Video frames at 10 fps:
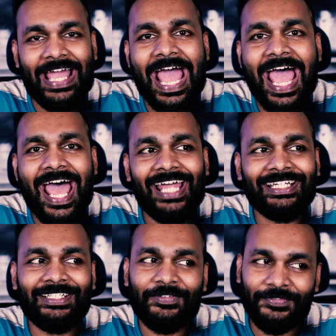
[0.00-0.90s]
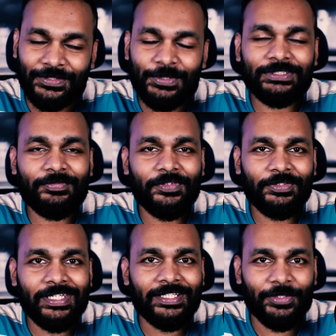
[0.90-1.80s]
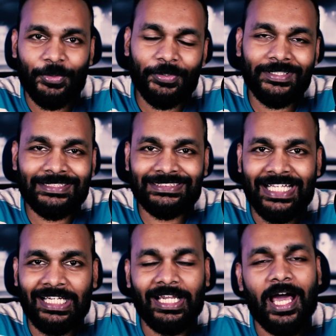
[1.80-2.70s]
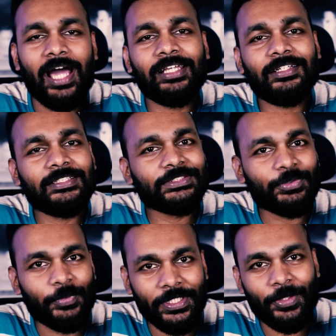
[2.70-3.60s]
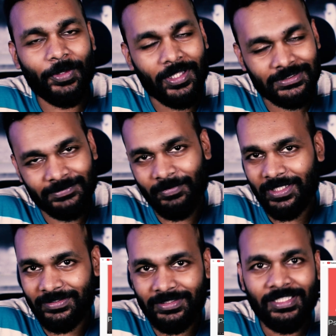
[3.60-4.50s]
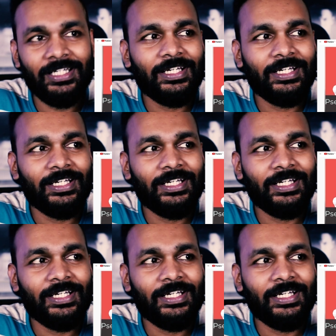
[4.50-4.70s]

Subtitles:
and for those of you that are new to the channel, I released a video last month